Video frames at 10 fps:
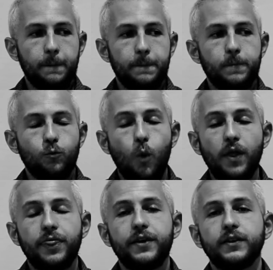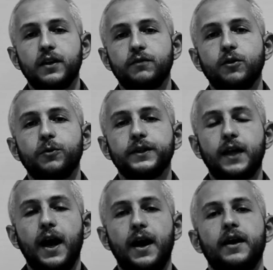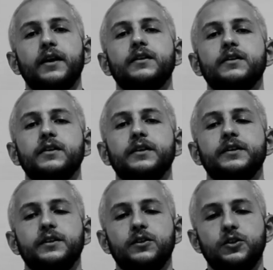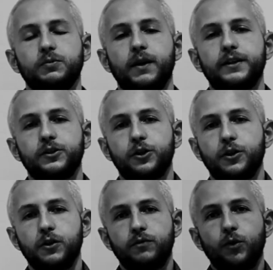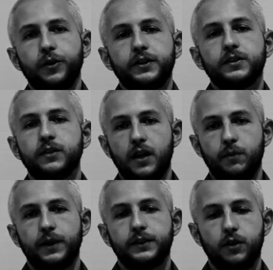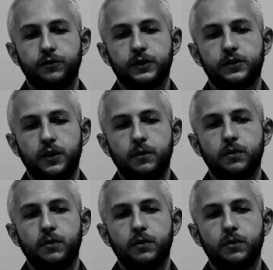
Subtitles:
One thing that I've always had is my internal voice and my self-esteem.